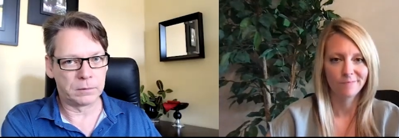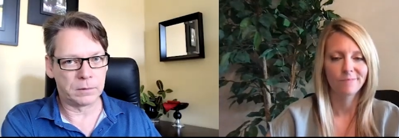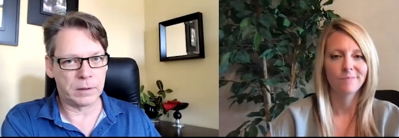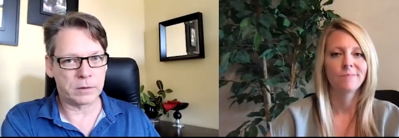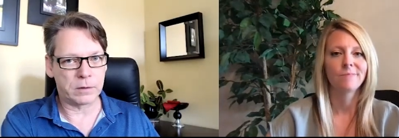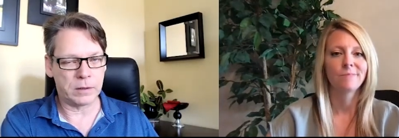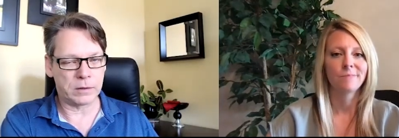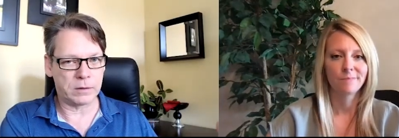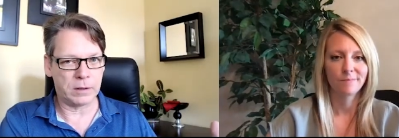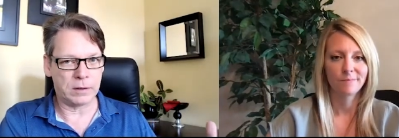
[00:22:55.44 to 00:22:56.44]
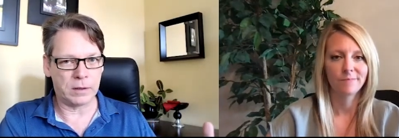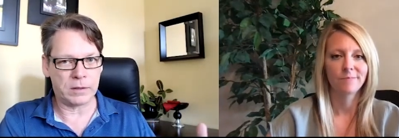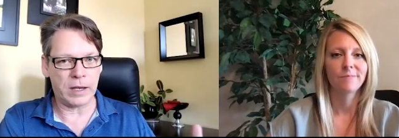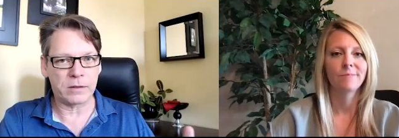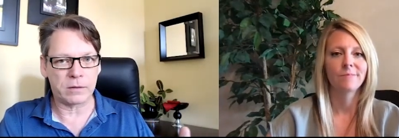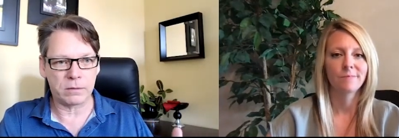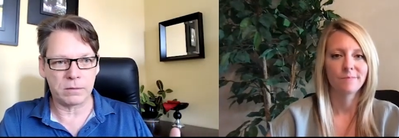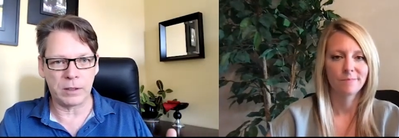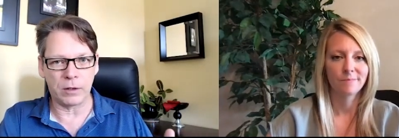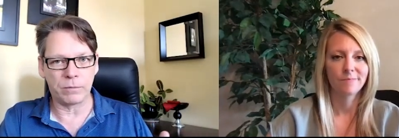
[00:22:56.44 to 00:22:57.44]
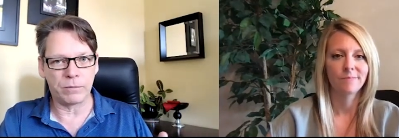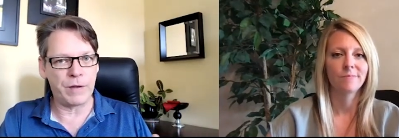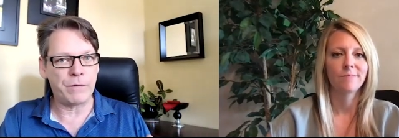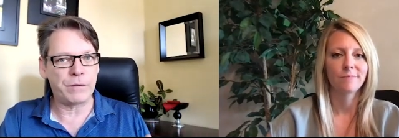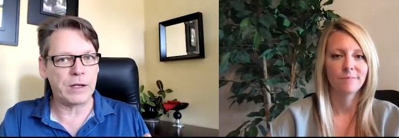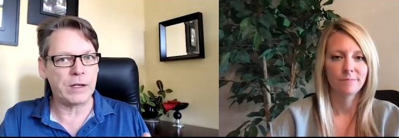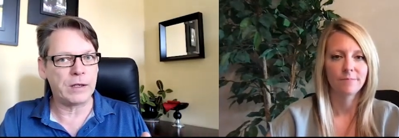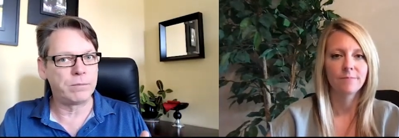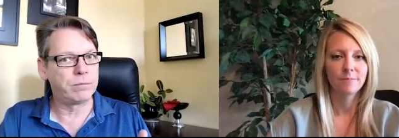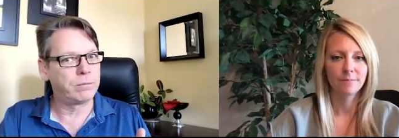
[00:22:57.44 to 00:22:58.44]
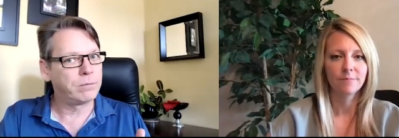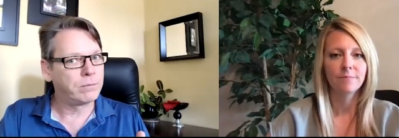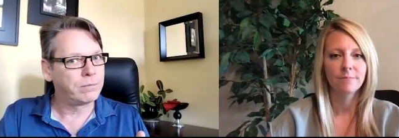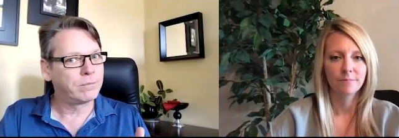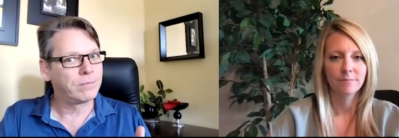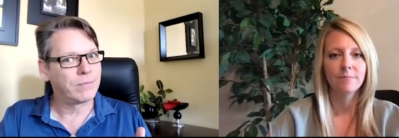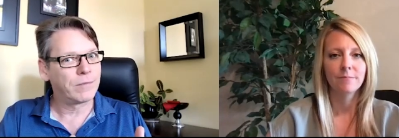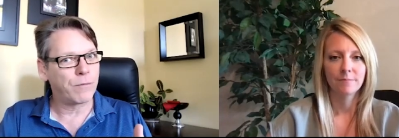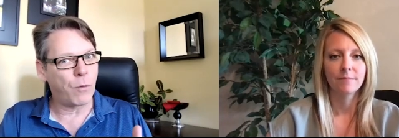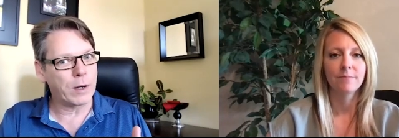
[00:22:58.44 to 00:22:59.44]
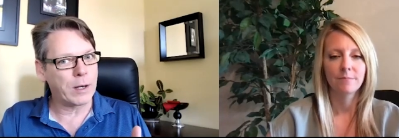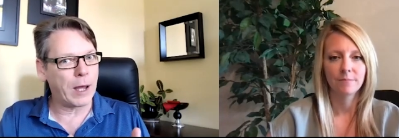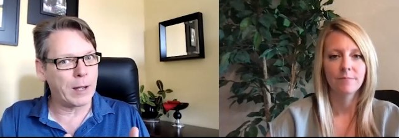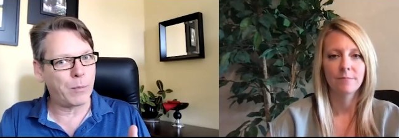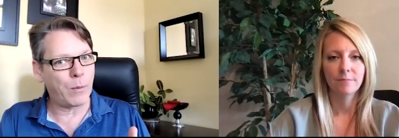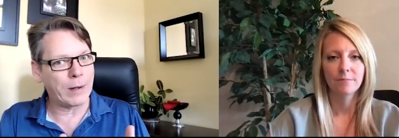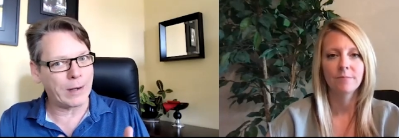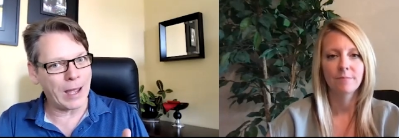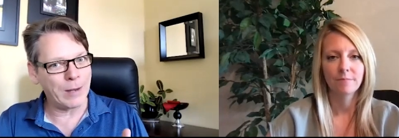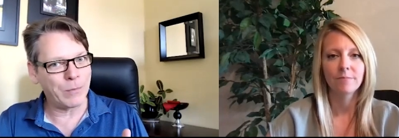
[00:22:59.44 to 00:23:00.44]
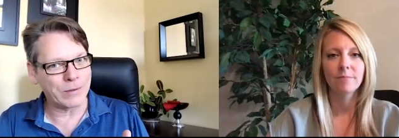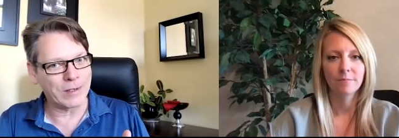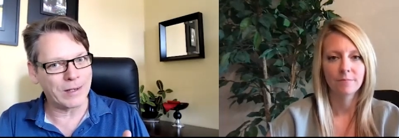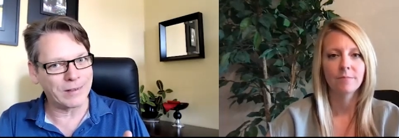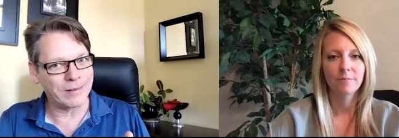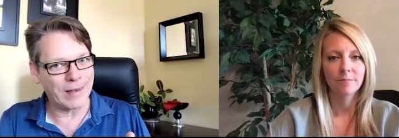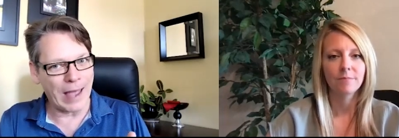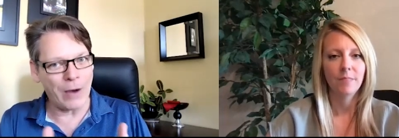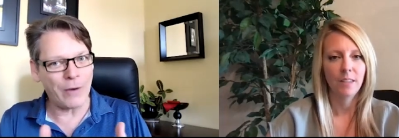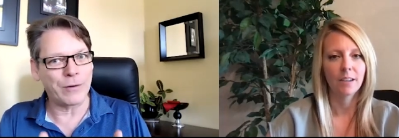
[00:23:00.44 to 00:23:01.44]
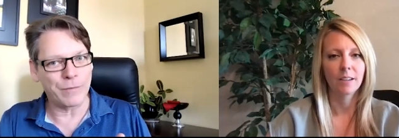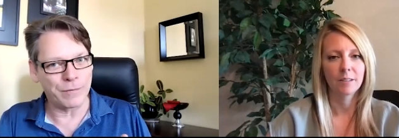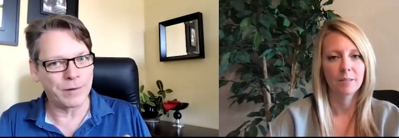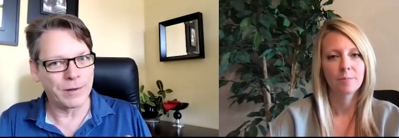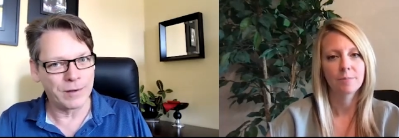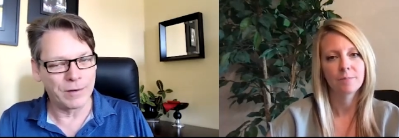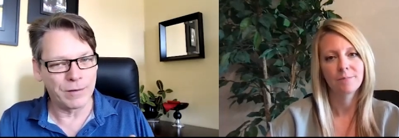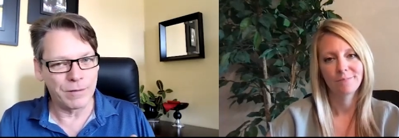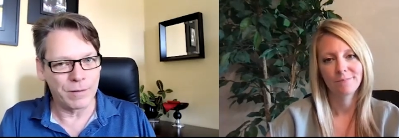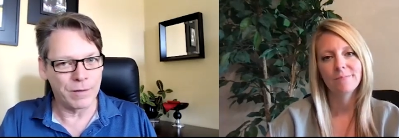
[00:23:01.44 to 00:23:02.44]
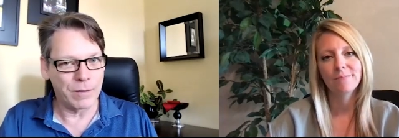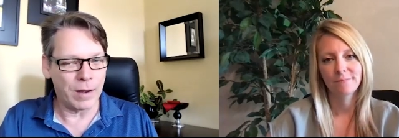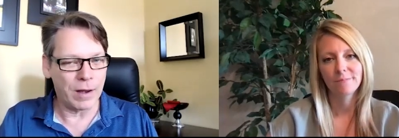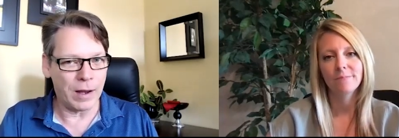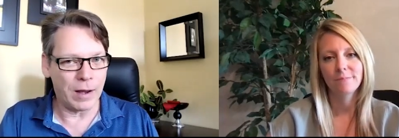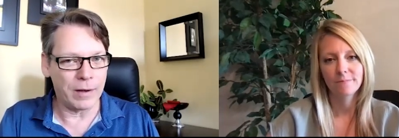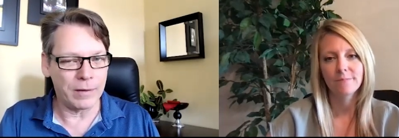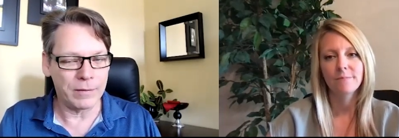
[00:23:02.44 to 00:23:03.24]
Speaker 1: It's it's it, it takes you know 50, 49.9 percent out of uh,